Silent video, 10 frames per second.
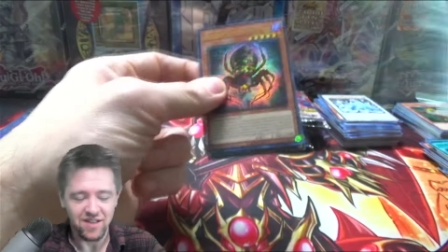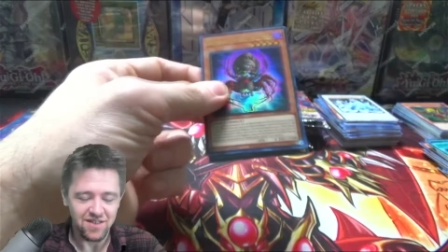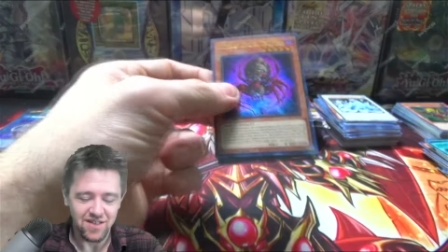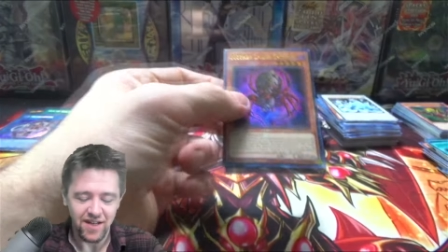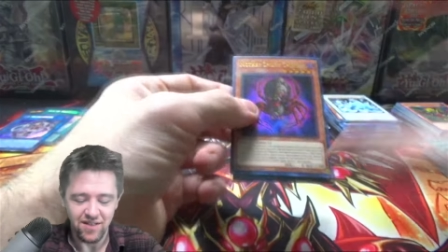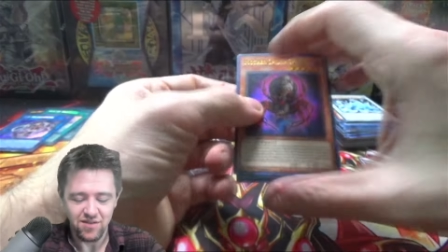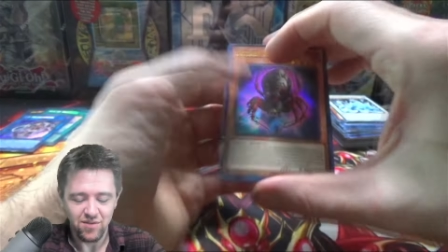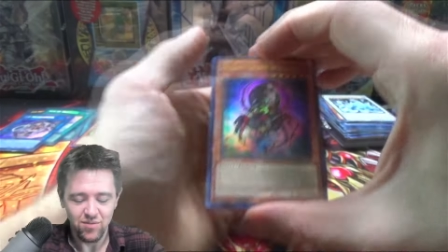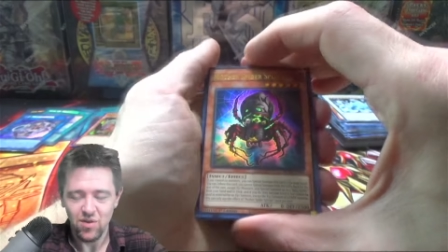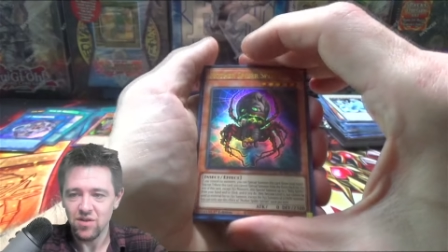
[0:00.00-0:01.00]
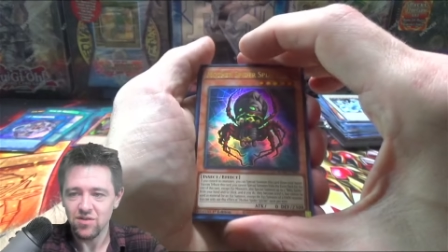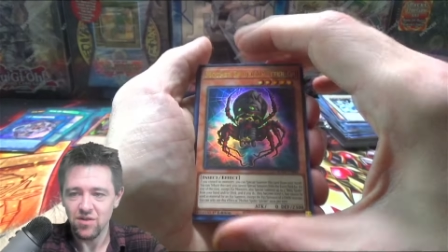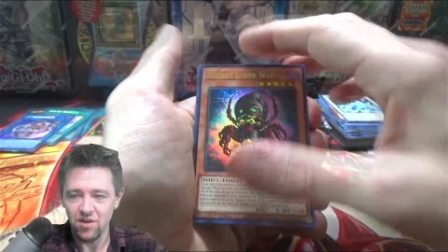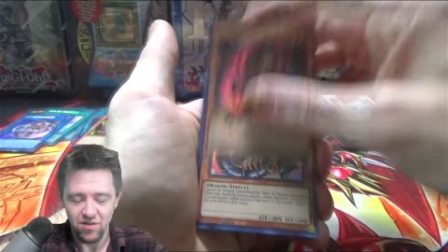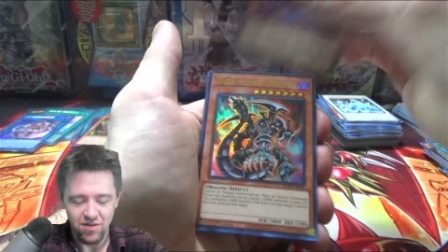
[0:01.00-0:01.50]
to dance.
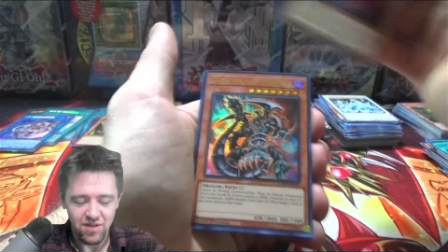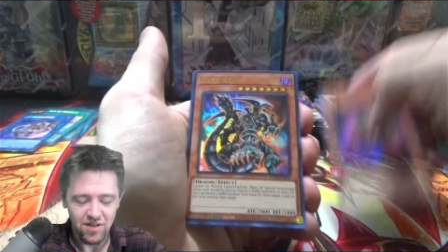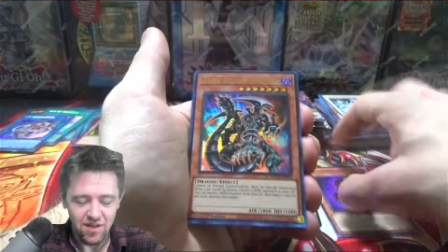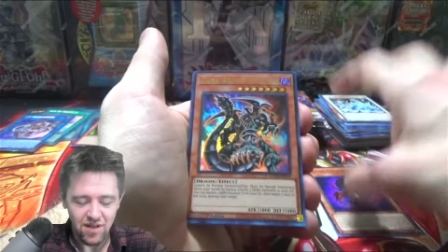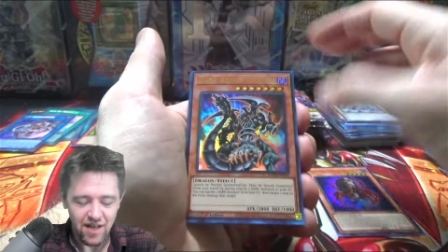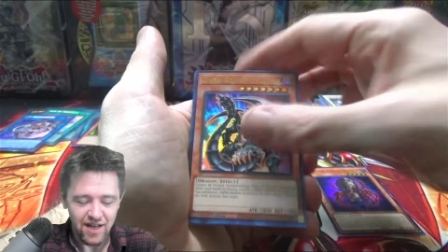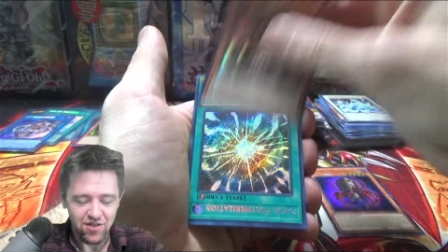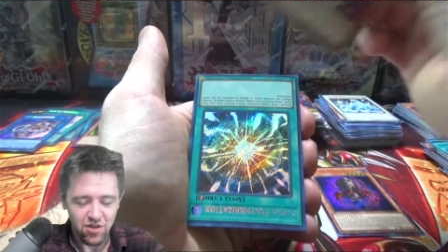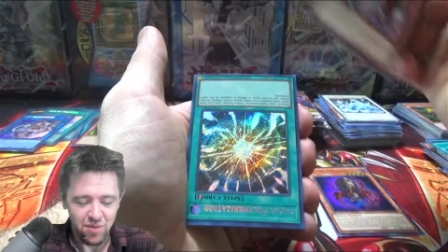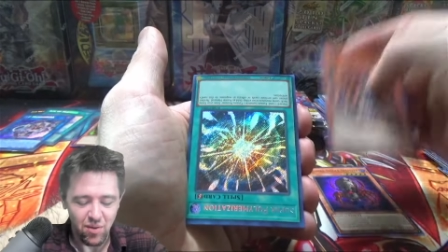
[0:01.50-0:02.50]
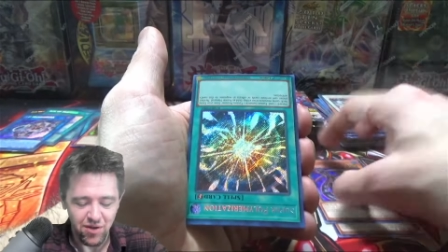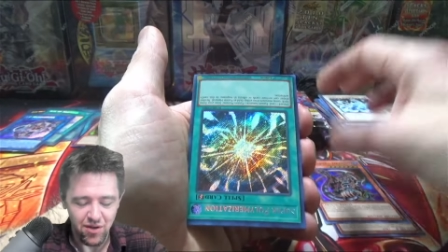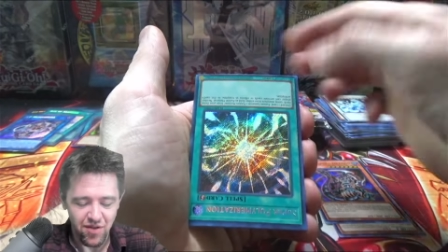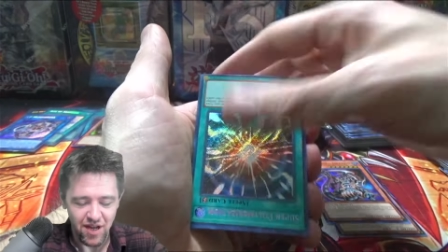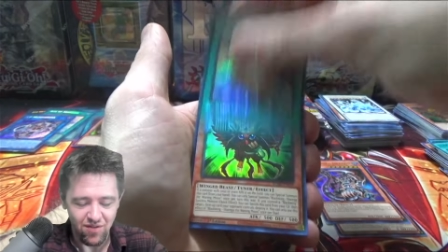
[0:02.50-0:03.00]
So, and it took me a while to think of